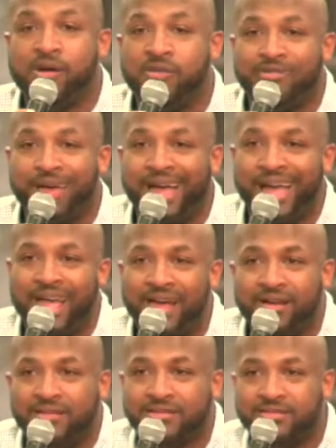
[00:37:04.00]
over to my
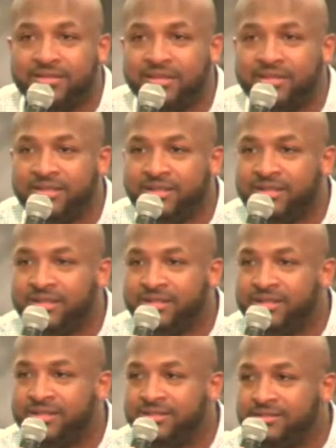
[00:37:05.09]
house
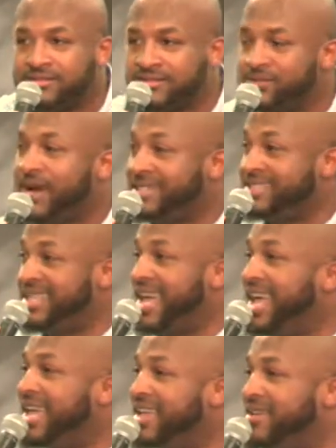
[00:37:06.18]
to watch the
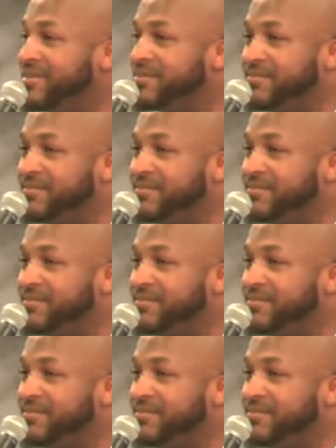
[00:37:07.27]
game.